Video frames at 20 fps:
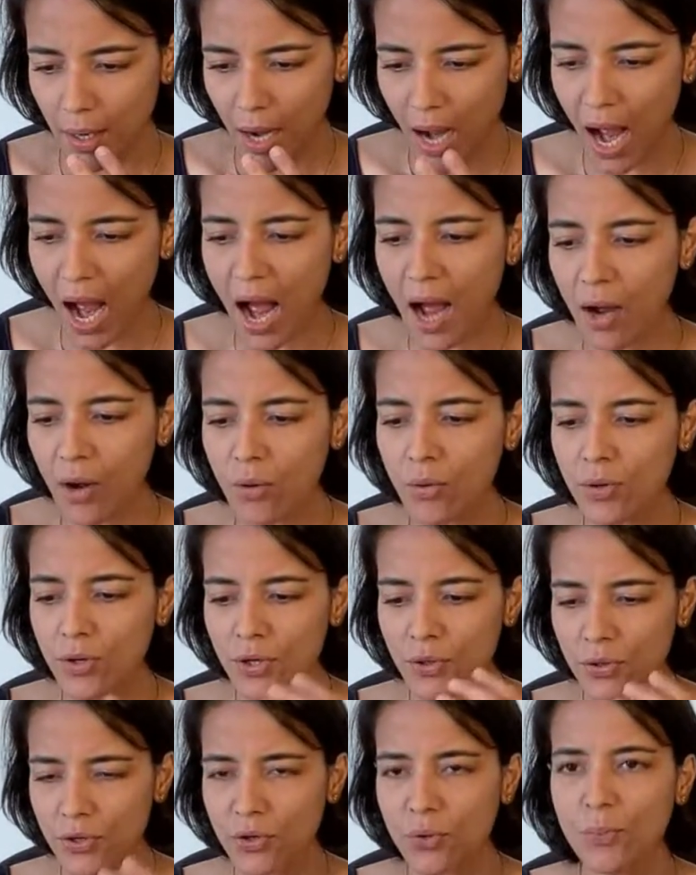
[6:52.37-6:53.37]
How
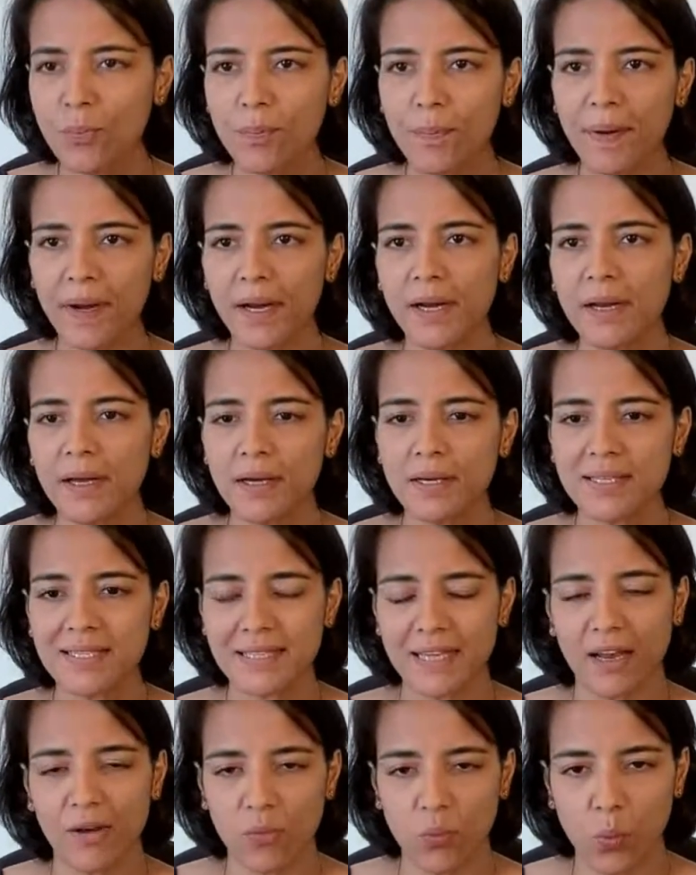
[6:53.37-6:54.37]
do you build
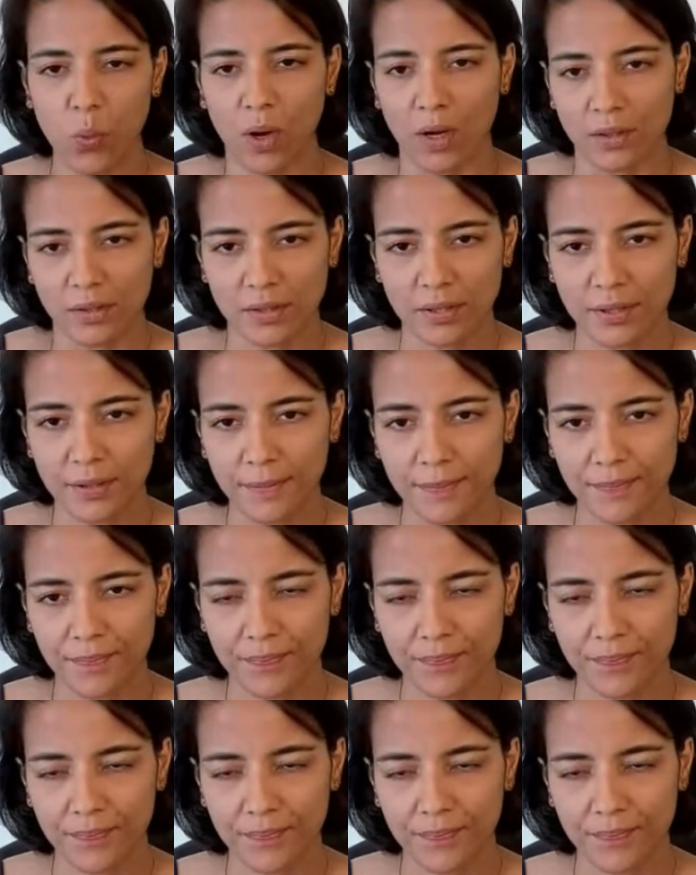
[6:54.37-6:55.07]
self-worth?